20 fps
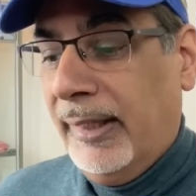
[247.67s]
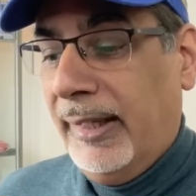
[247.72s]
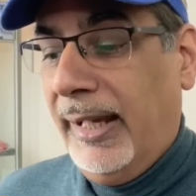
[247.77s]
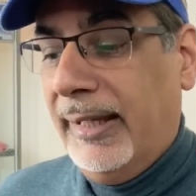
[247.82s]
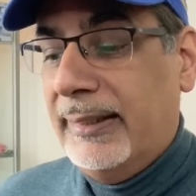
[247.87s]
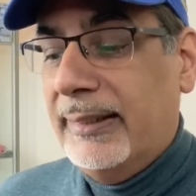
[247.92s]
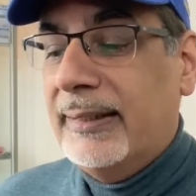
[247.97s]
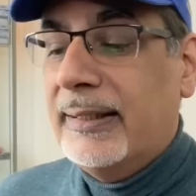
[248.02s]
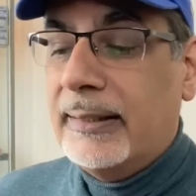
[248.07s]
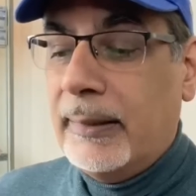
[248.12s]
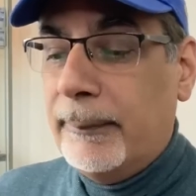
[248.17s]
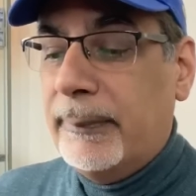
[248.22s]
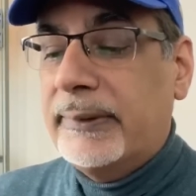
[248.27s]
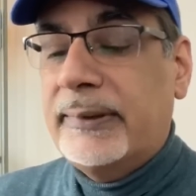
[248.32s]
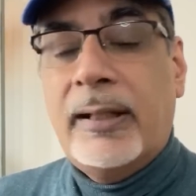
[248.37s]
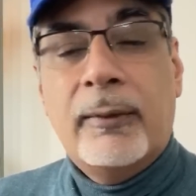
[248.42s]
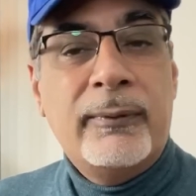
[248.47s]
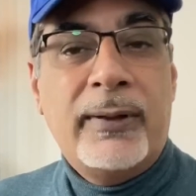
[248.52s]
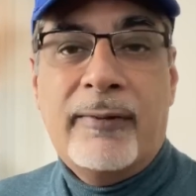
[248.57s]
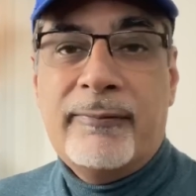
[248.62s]
And then at number
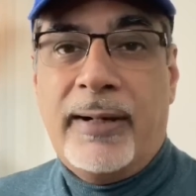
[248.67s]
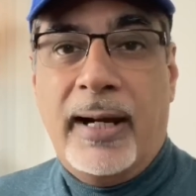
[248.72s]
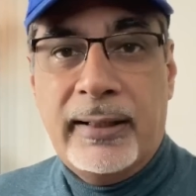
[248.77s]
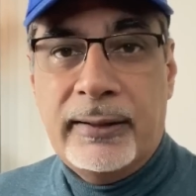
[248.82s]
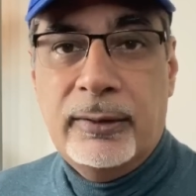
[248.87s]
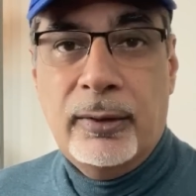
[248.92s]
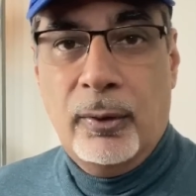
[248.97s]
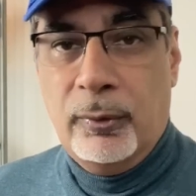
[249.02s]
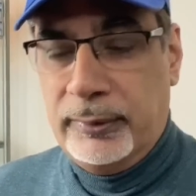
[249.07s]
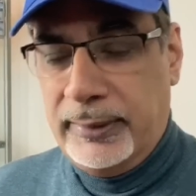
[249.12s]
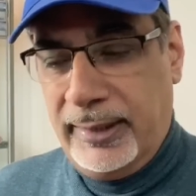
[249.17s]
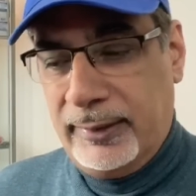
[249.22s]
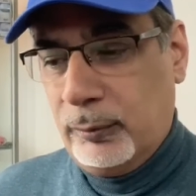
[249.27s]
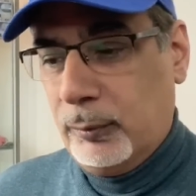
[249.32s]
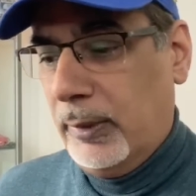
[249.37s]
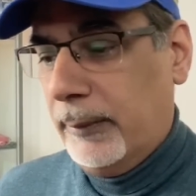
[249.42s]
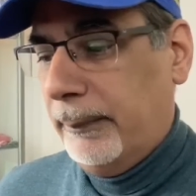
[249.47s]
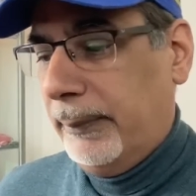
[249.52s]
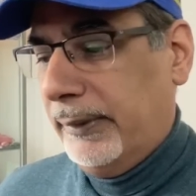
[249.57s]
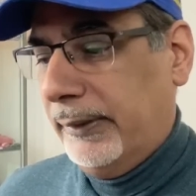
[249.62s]
10, we have unknown, that's
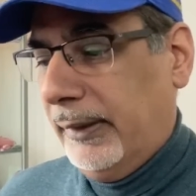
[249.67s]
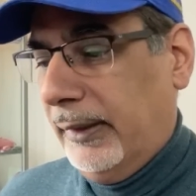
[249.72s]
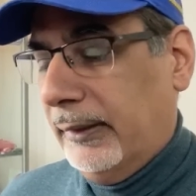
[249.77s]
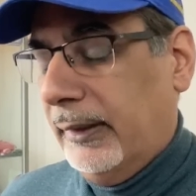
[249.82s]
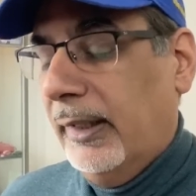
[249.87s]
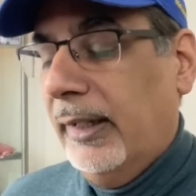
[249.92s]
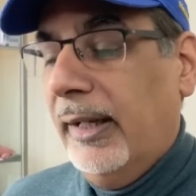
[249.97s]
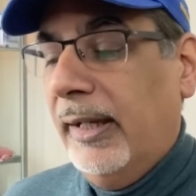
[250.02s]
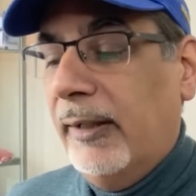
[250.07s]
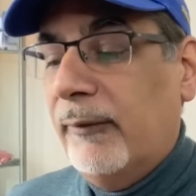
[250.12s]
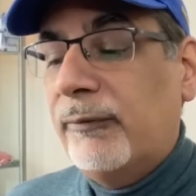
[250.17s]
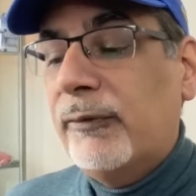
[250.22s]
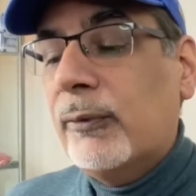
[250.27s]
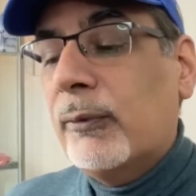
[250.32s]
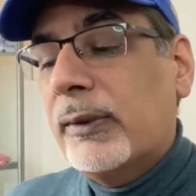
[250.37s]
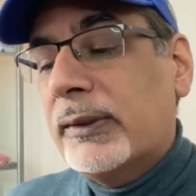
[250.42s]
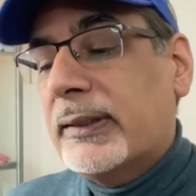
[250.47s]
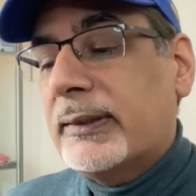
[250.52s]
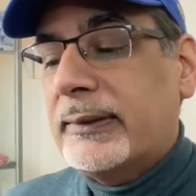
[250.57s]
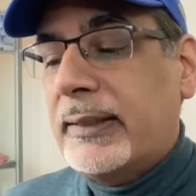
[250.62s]
1%. If
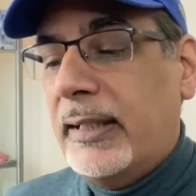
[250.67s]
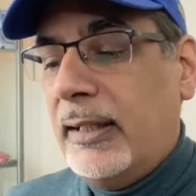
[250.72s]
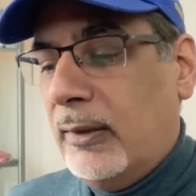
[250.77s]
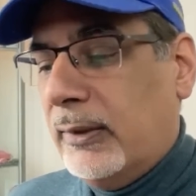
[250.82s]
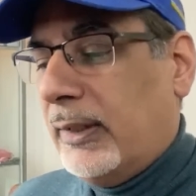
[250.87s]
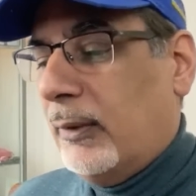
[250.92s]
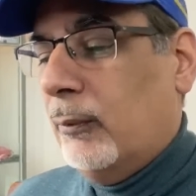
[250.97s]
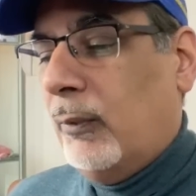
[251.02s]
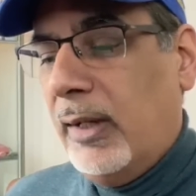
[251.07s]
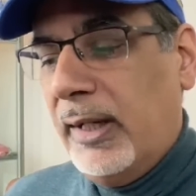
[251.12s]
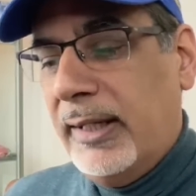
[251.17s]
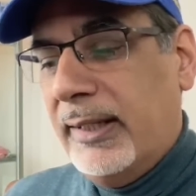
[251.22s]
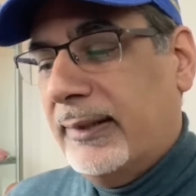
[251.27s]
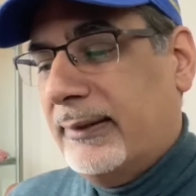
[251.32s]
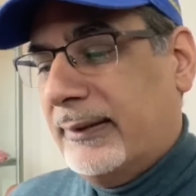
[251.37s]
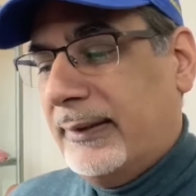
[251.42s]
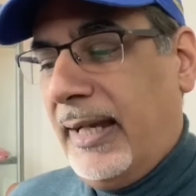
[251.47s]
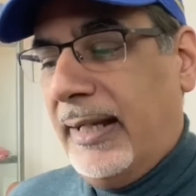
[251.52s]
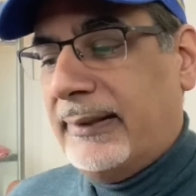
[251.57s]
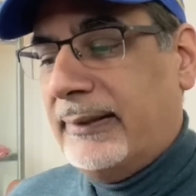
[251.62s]
you were to say, okay, why
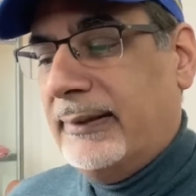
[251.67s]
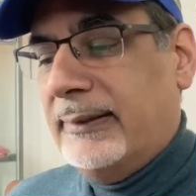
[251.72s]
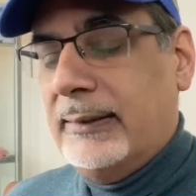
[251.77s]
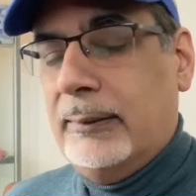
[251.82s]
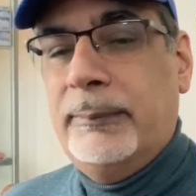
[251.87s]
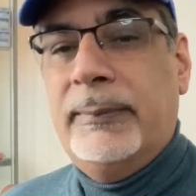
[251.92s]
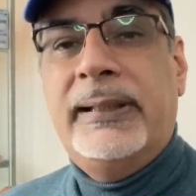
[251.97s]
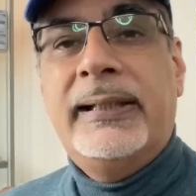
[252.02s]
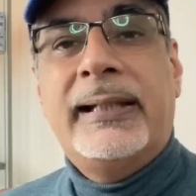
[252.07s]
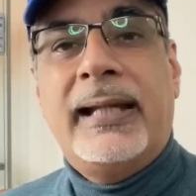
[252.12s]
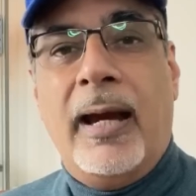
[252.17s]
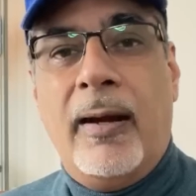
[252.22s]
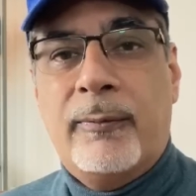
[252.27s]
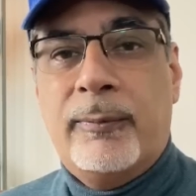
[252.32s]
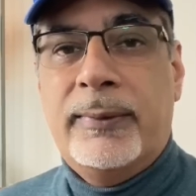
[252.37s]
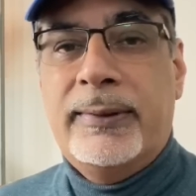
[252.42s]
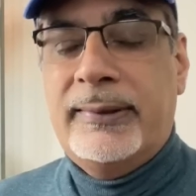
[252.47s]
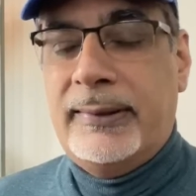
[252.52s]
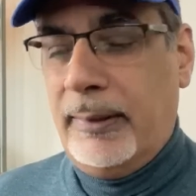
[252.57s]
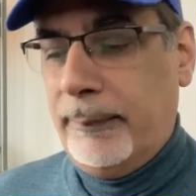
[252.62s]
has taxis and
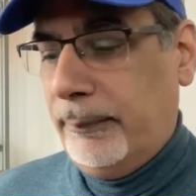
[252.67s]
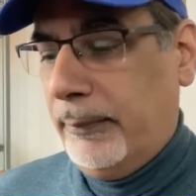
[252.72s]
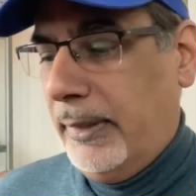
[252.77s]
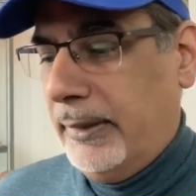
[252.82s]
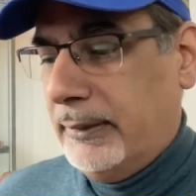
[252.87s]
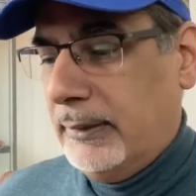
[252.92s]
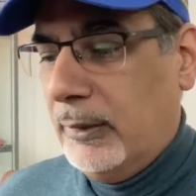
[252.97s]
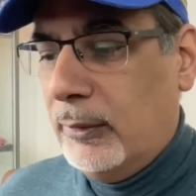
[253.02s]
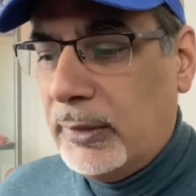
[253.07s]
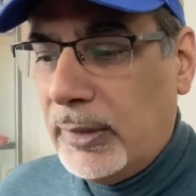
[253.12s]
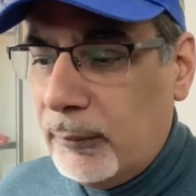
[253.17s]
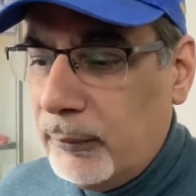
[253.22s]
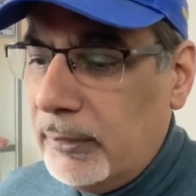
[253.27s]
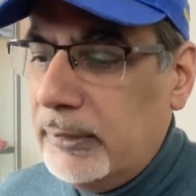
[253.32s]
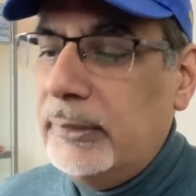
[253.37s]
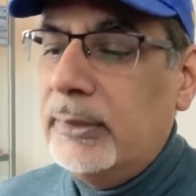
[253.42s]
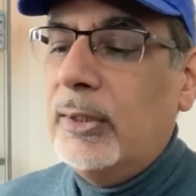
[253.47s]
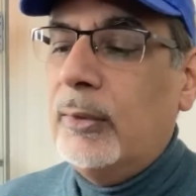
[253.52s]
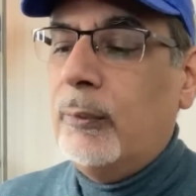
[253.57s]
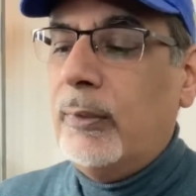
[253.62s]
minicabs been separated? Okay,
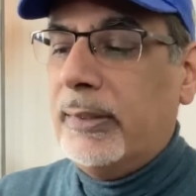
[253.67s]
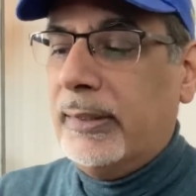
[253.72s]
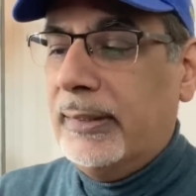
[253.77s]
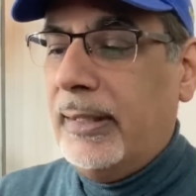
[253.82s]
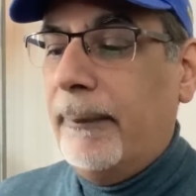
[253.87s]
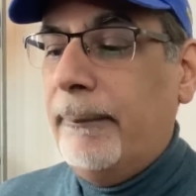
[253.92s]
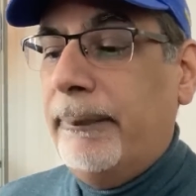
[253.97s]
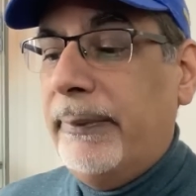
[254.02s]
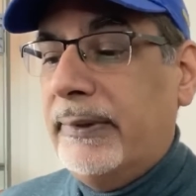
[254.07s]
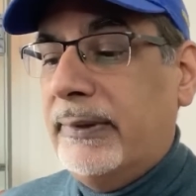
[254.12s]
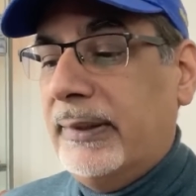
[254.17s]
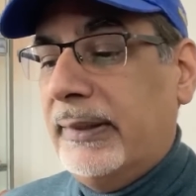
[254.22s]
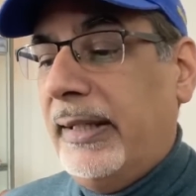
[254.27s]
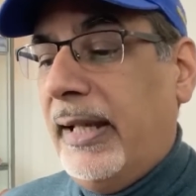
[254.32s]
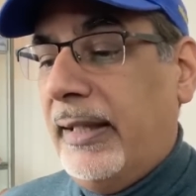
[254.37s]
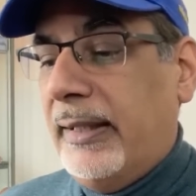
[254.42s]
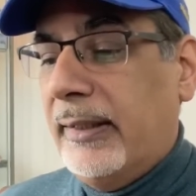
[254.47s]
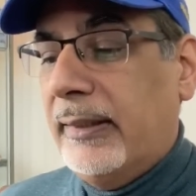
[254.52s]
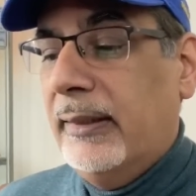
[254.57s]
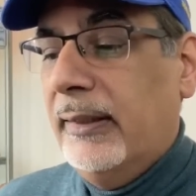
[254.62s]
well, you know what? Lump it
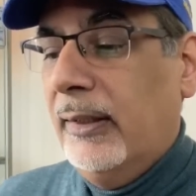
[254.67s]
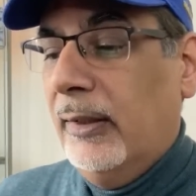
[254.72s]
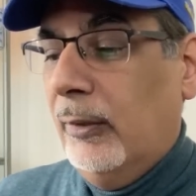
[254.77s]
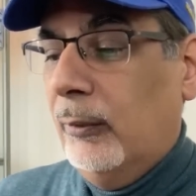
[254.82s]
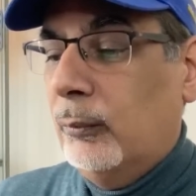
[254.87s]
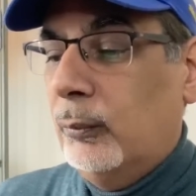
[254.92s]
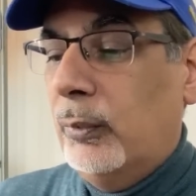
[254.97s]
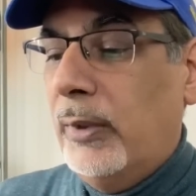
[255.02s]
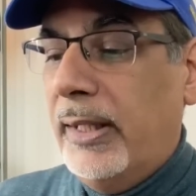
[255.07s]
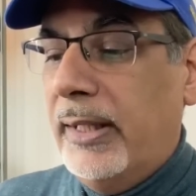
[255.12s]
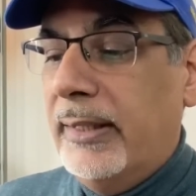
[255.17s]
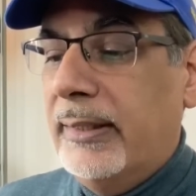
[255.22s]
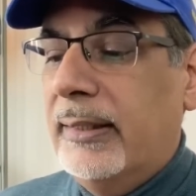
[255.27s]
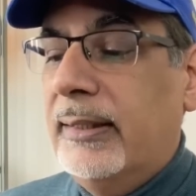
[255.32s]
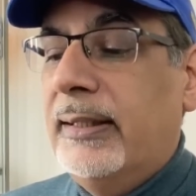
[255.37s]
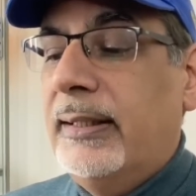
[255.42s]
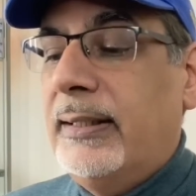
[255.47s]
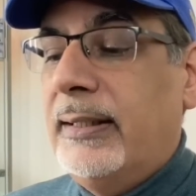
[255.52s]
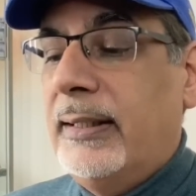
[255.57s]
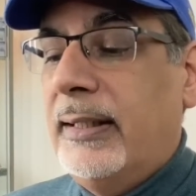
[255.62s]
together with
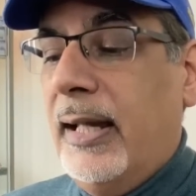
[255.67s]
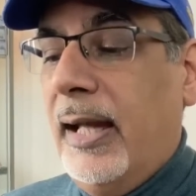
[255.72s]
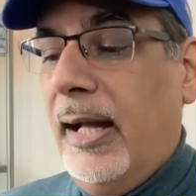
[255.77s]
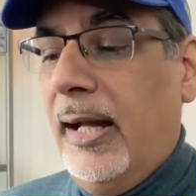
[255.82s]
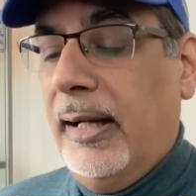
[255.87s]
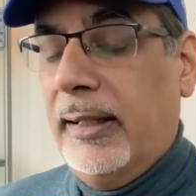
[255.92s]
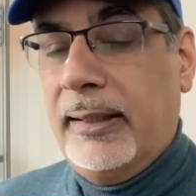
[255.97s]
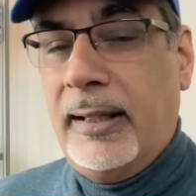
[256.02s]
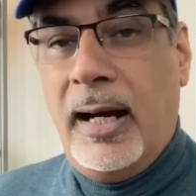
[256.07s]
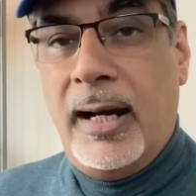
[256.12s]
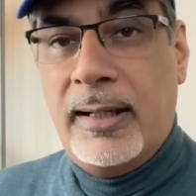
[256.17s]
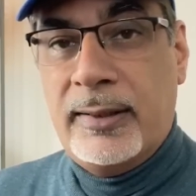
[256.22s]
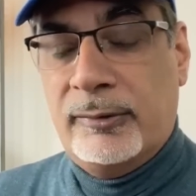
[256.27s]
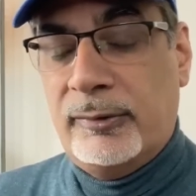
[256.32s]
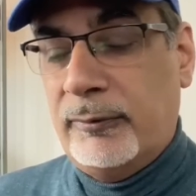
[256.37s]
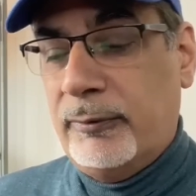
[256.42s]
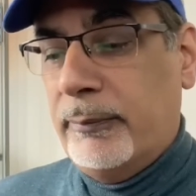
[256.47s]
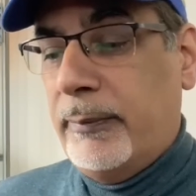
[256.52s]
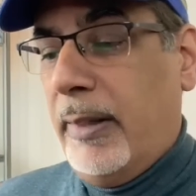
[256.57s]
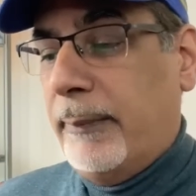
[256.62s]
the cars
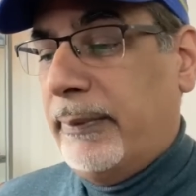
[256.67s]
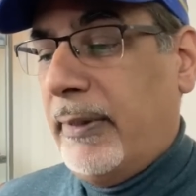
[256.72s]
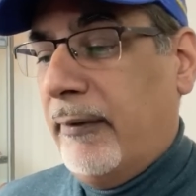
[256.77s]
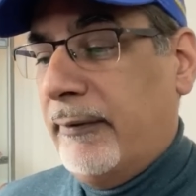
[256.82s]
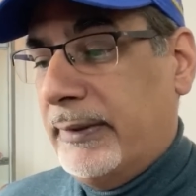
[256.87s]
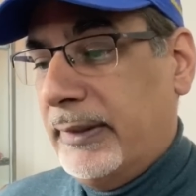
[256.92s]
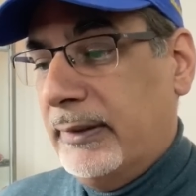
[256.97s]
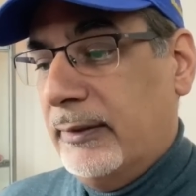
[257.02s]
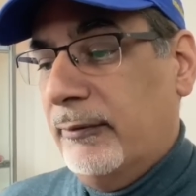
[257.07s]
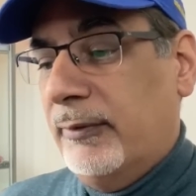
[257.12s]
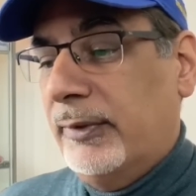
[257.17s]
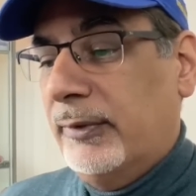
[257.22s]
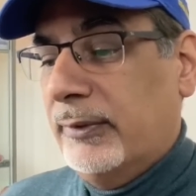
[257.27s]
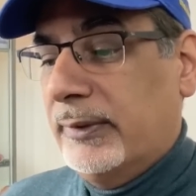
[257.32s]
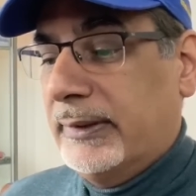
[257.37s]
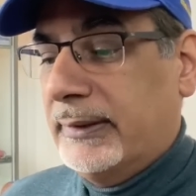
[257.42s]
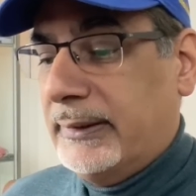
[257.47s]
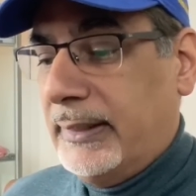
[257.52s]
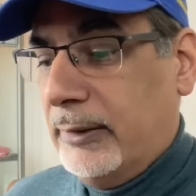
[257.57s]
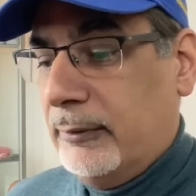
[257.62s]
driven by private
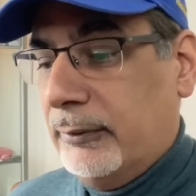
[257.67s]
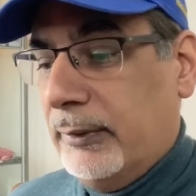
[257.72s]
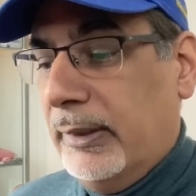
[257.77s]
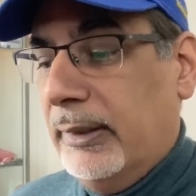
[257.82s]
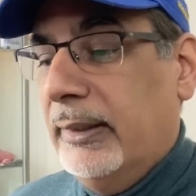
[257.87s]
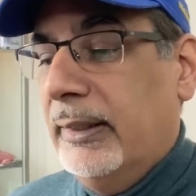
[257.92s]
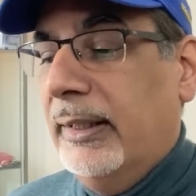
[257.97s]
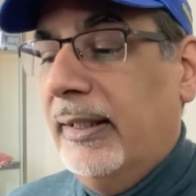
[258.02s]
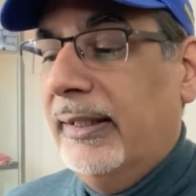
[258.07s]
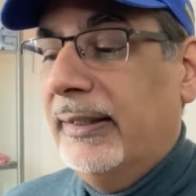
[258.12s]
individuals, etc.